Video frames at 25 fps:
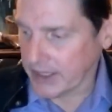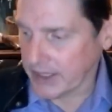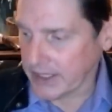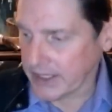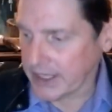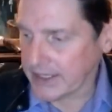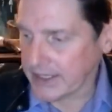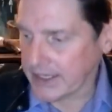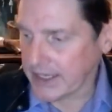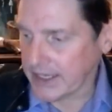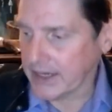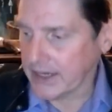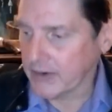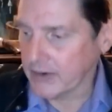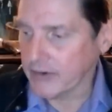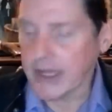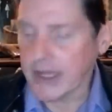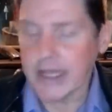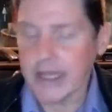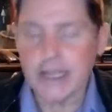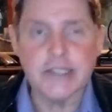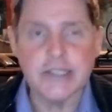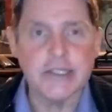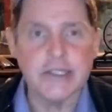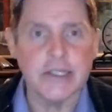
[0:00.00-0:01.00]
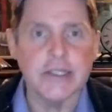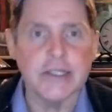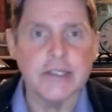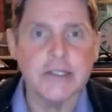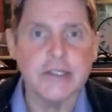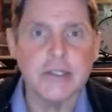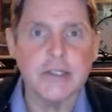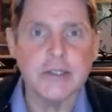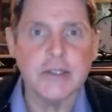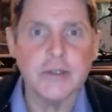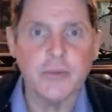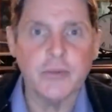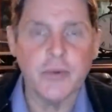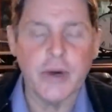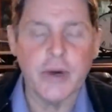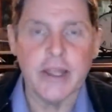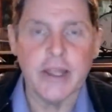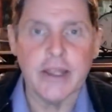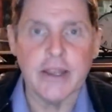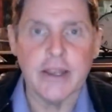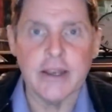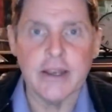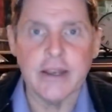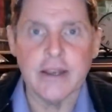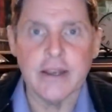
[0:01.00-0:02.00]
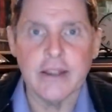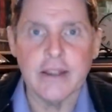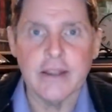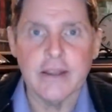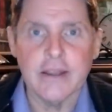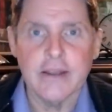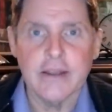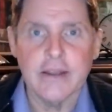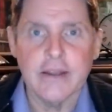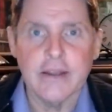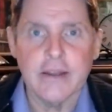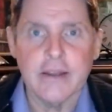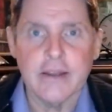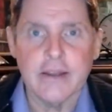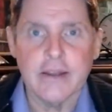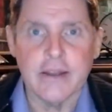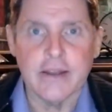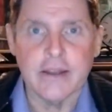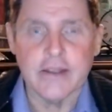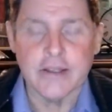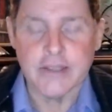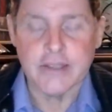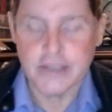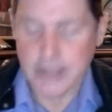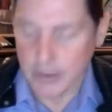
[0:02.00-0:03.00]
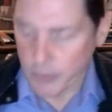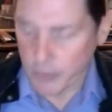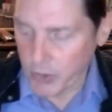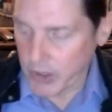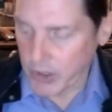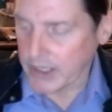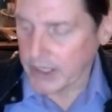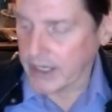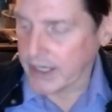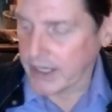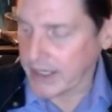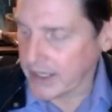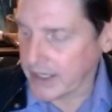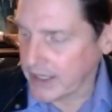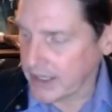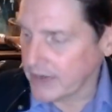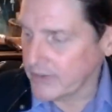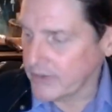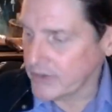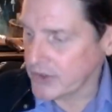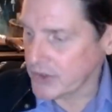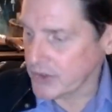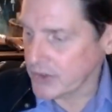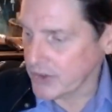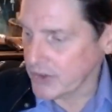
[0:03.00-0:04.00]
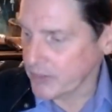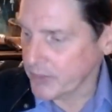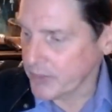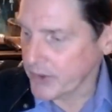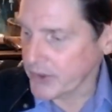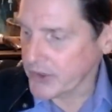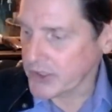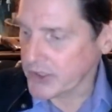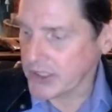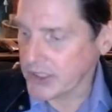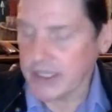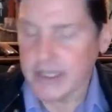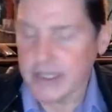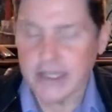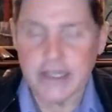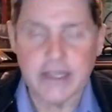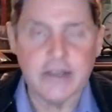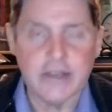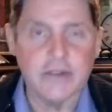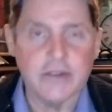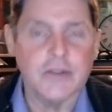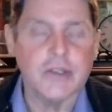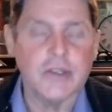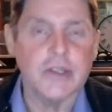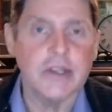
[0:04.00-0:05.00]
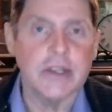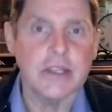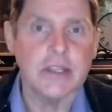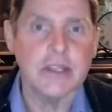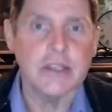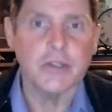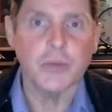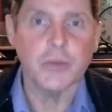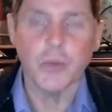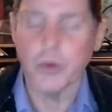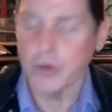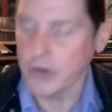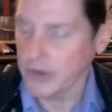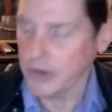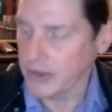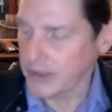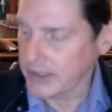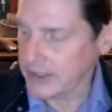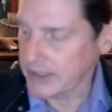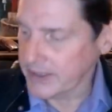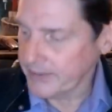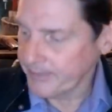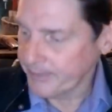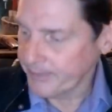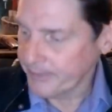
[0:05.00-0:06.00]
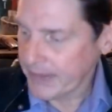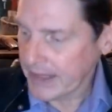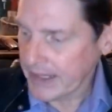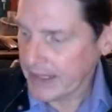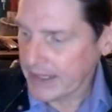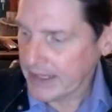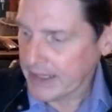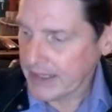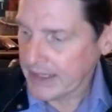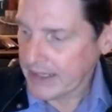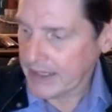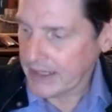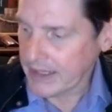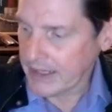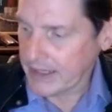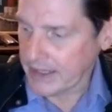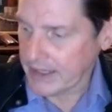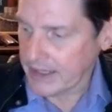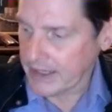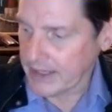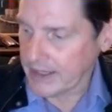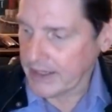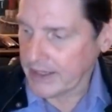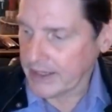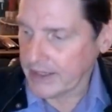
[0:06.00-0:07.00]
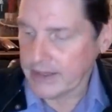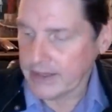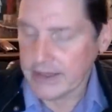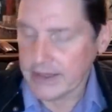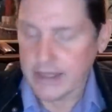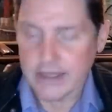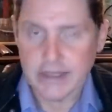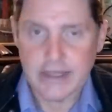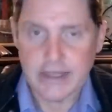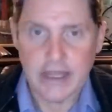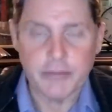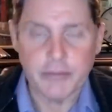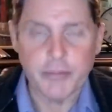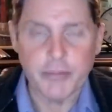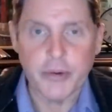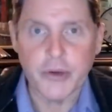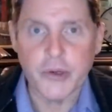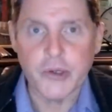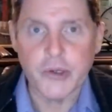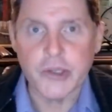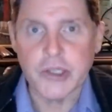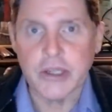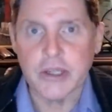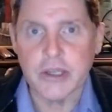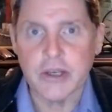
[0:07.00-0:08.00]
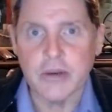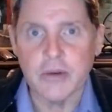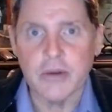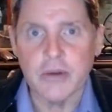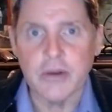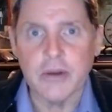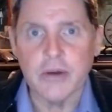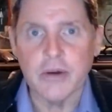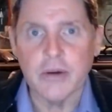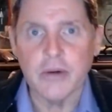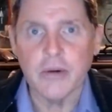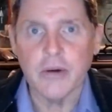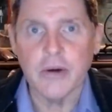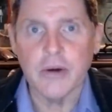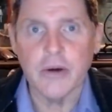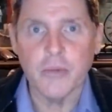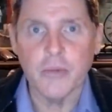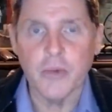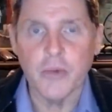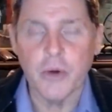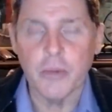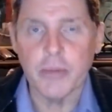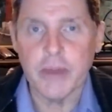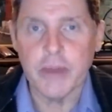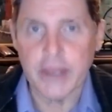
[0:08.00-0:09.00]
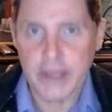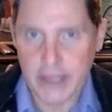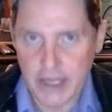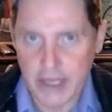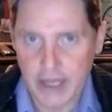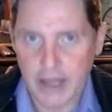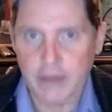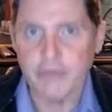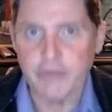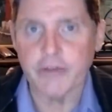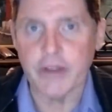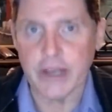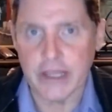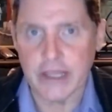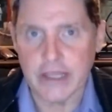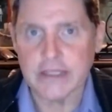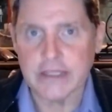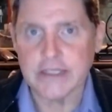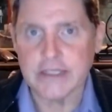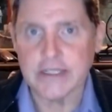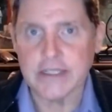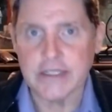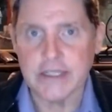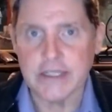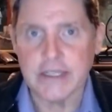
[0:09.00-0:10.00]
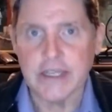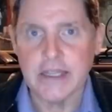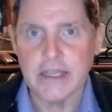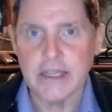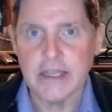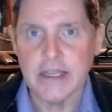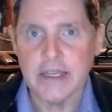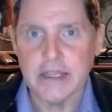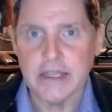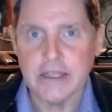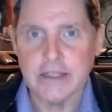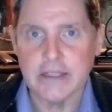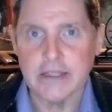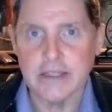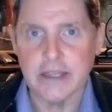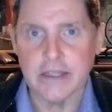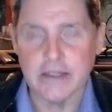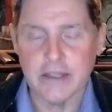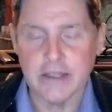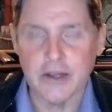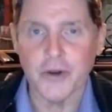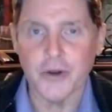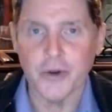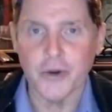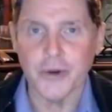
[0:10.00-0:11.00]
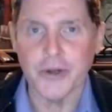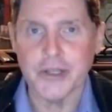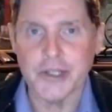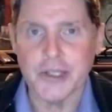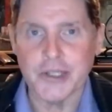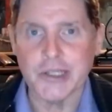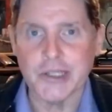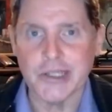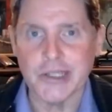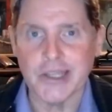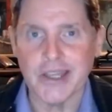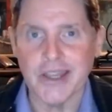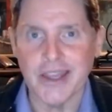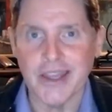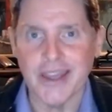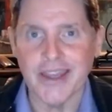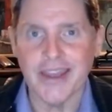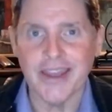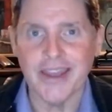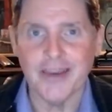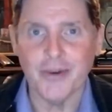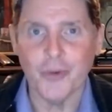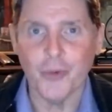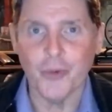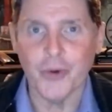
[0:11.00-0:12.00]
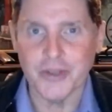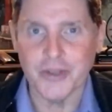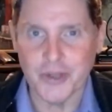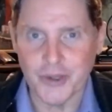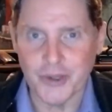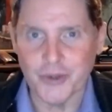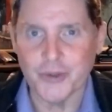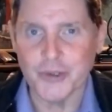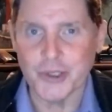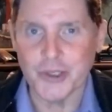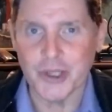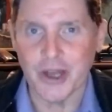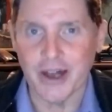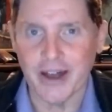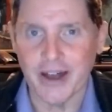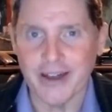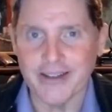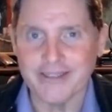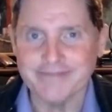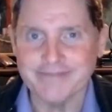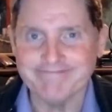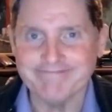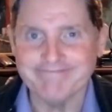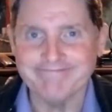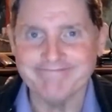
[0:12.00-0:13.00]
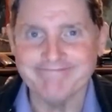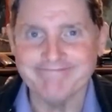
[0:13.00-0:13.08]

when that day rises, when uh, someone leaves or the person leaves this world, uh, that that person will be confident that they're going to see what you saw?